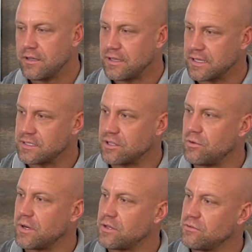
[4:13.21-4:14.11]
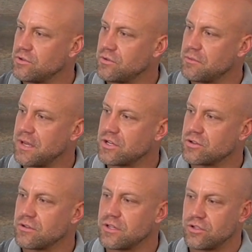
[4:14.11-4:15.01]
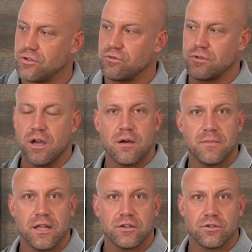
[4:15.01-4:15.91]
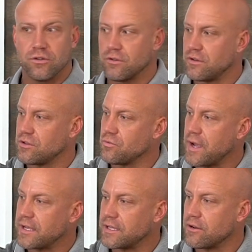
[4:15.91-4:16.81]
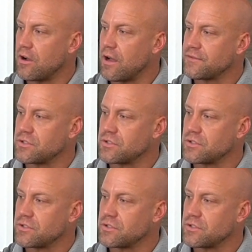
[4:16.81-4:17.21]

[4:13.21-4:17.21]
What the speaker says: Next thing you want to do is you want to make sure that you come and turn the regulator off.